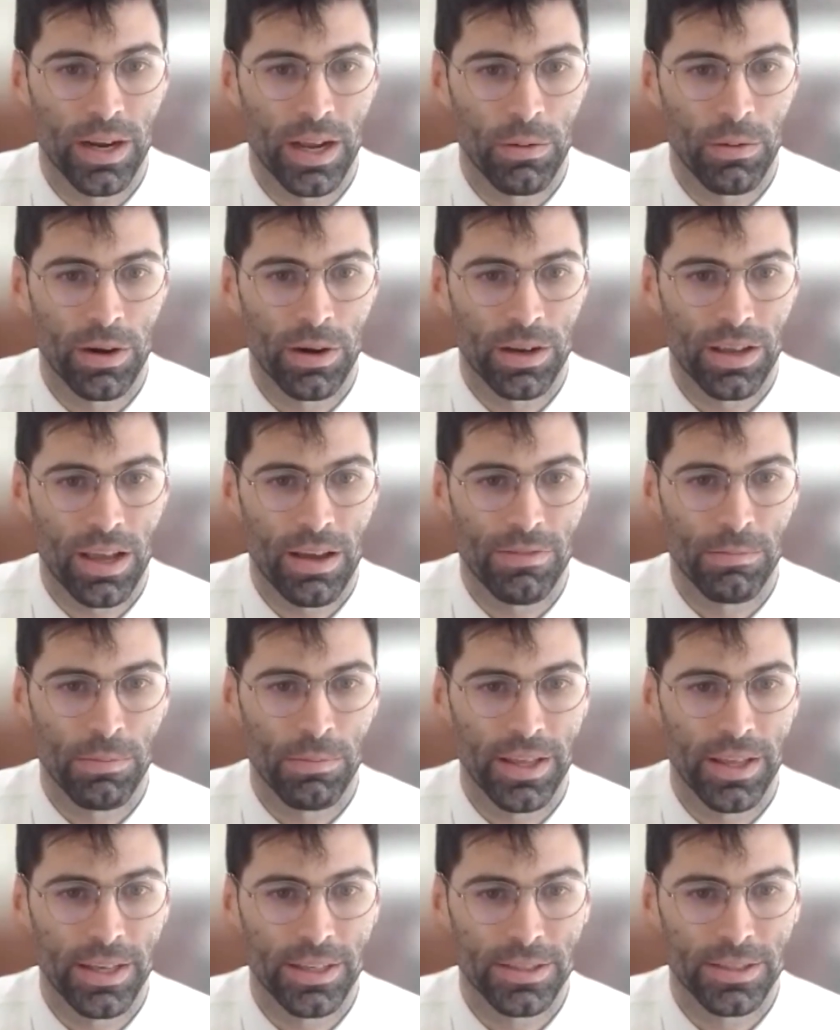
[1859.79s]
network you have in
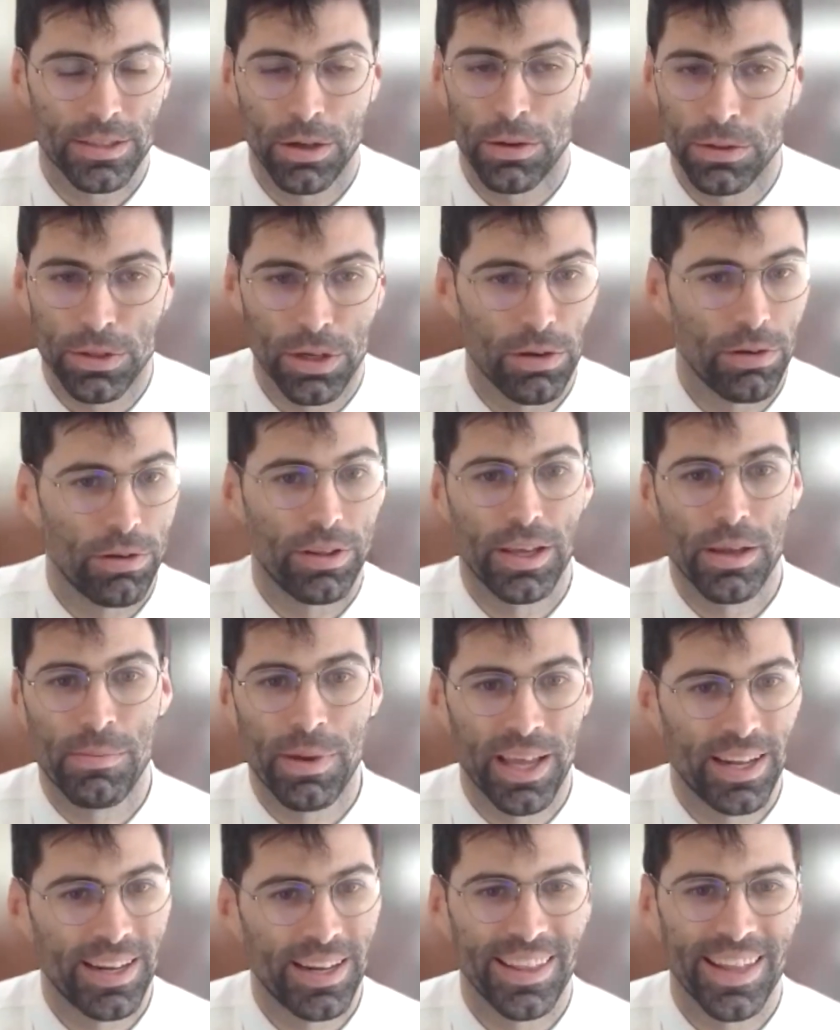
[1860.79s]
place, don't totally
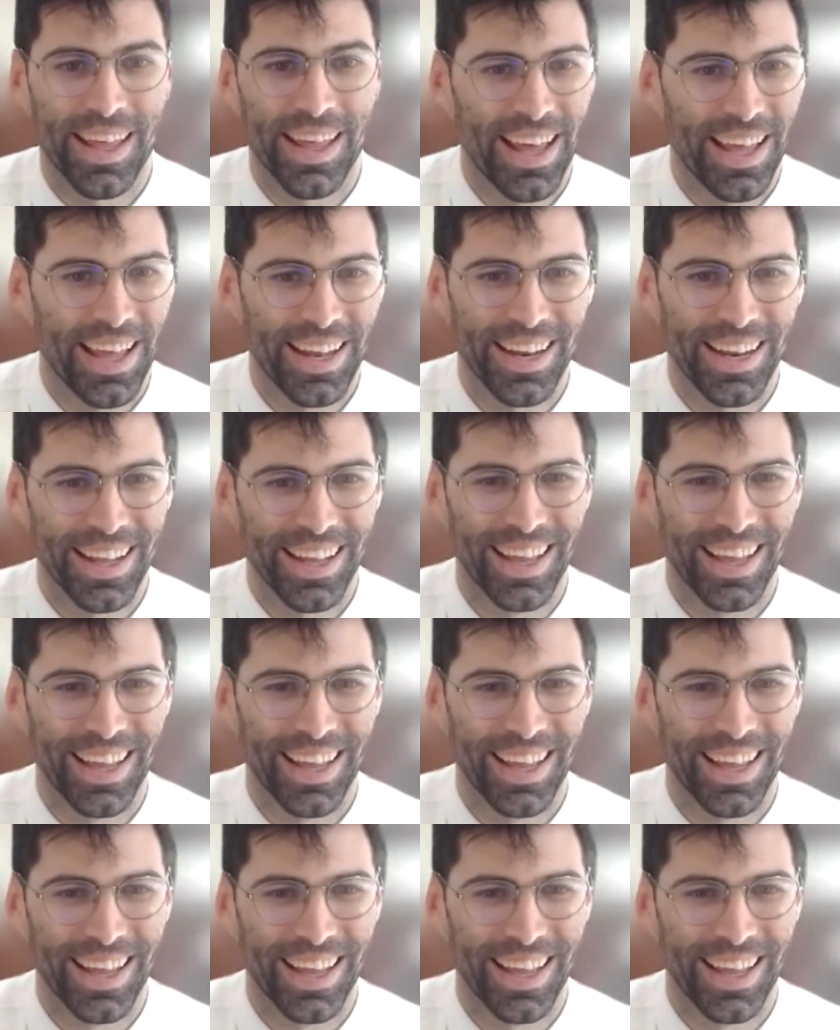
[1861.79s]
abandon that.